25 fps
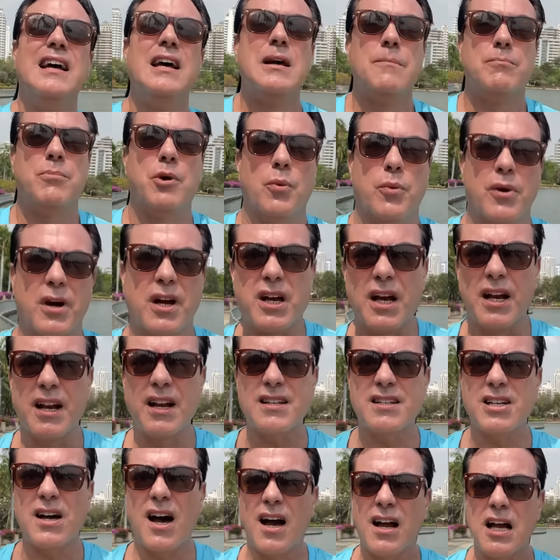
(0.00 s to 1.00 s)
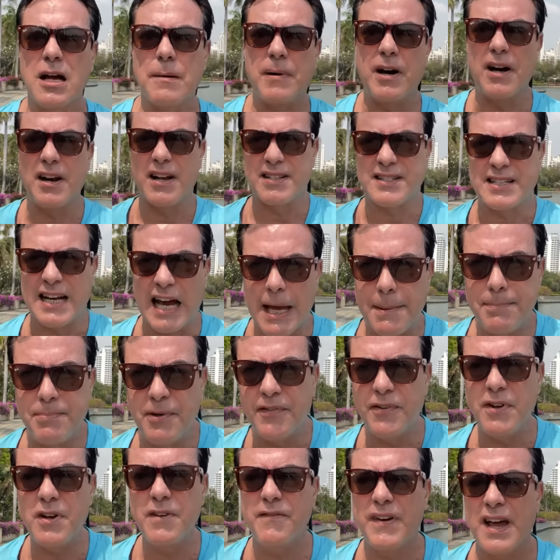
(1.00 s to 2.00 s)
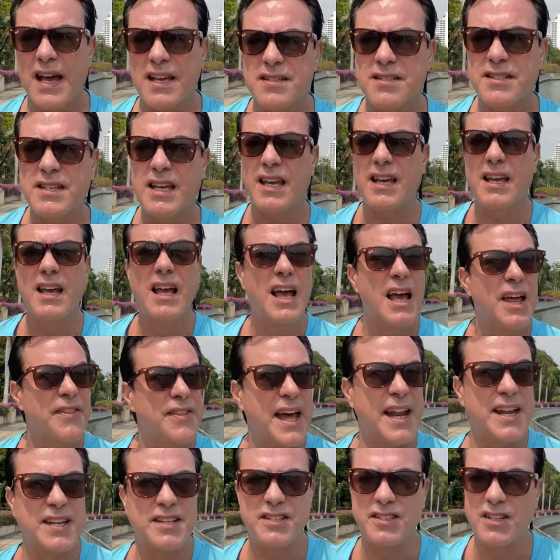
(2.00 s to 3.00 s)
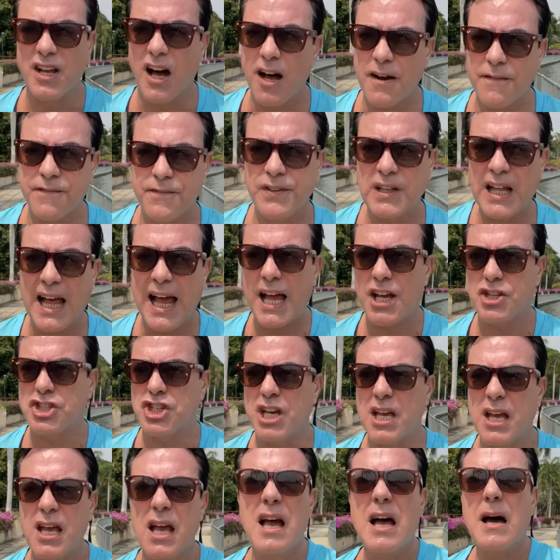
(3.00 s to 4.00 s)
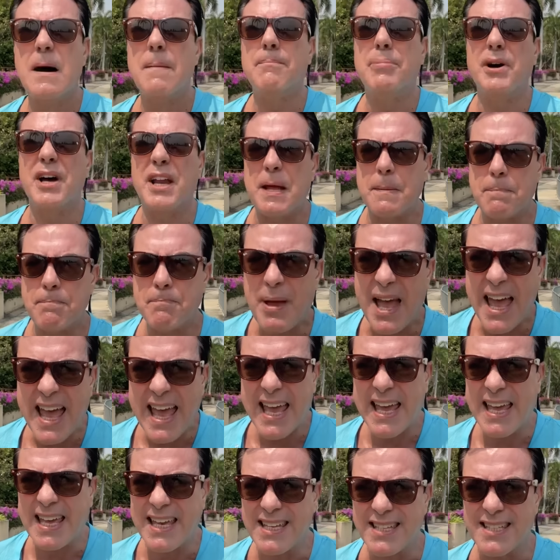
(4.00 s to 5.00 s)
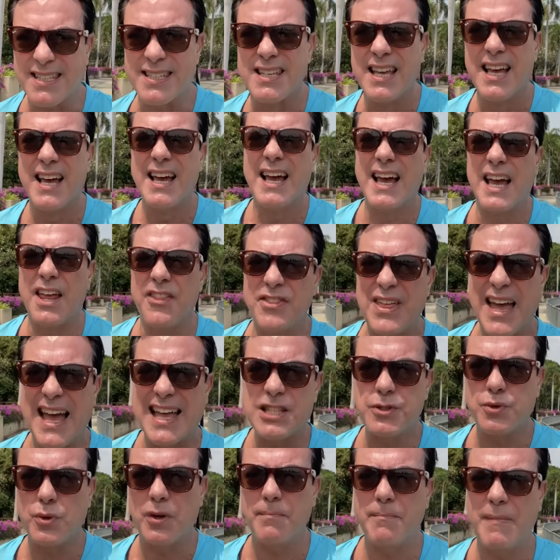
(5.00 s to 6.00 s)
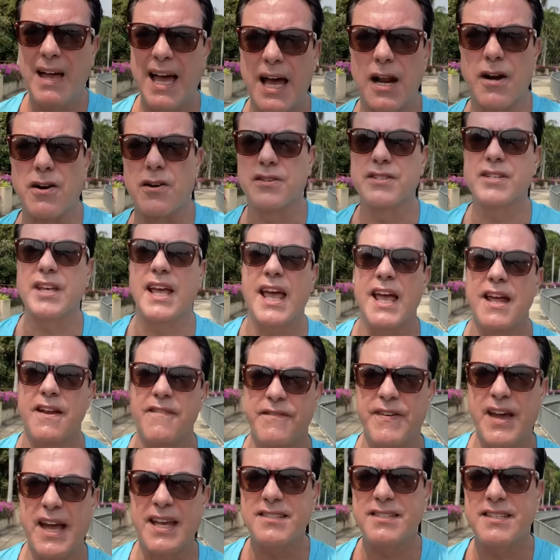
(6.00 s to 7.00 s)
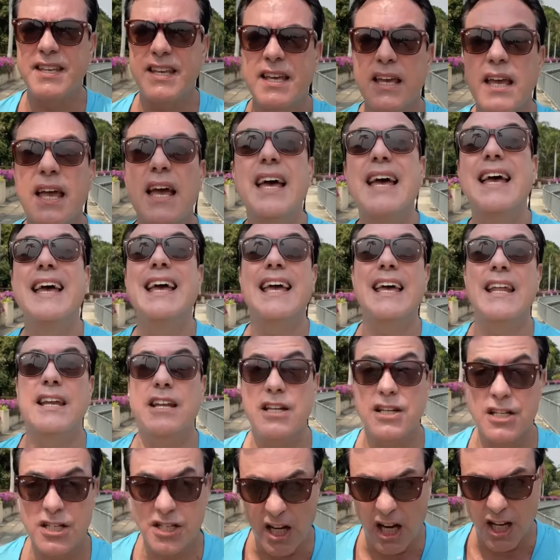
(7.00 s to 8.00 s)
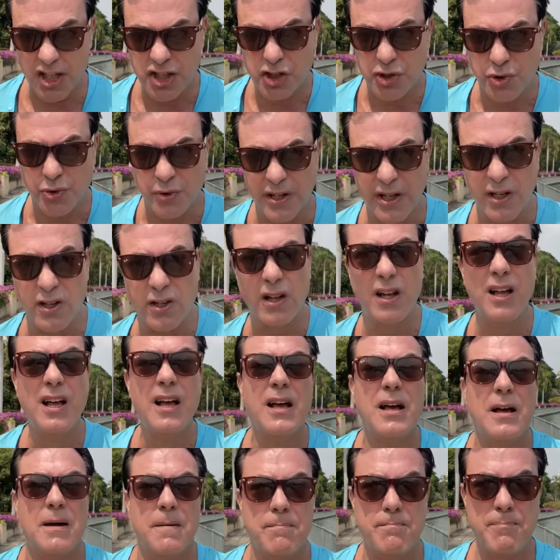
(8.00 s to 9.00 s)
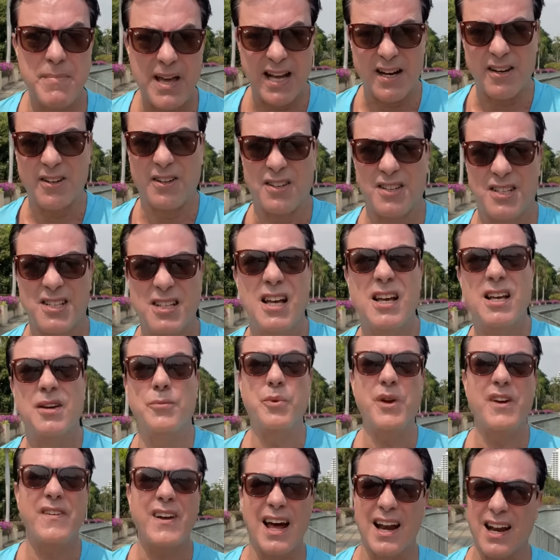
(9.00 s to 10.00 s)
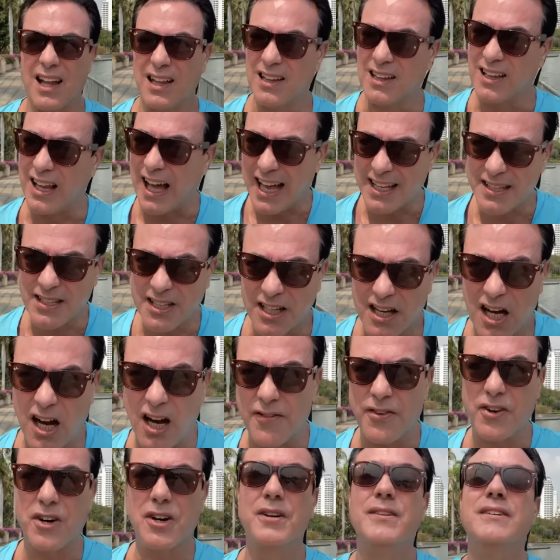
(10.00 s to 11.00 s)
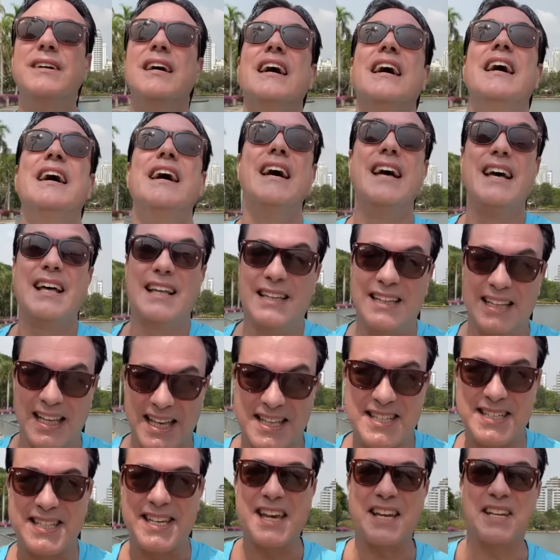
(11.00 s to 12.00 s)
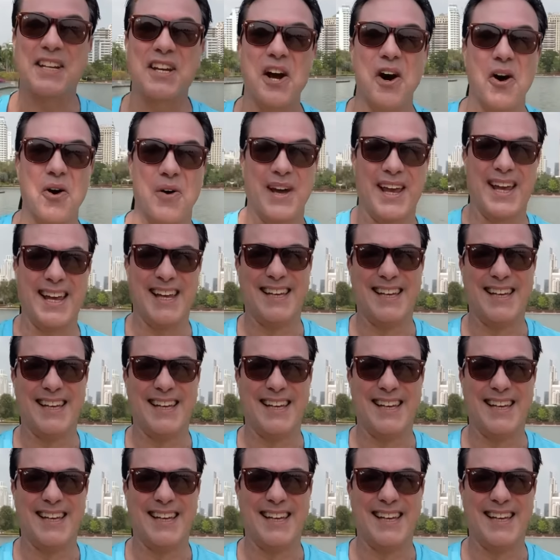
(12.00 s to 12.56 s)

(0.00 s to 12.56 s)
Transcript: but we're going to talk about a type of investing that is not flashy, but it pays, and that's what matters, investing in industrial metals. We've got a lot to cover. Let's get going.